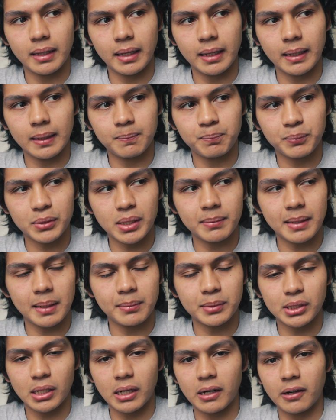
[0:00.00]
they
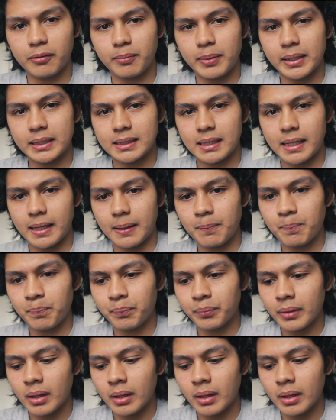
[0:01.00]
sometimes start off by saying,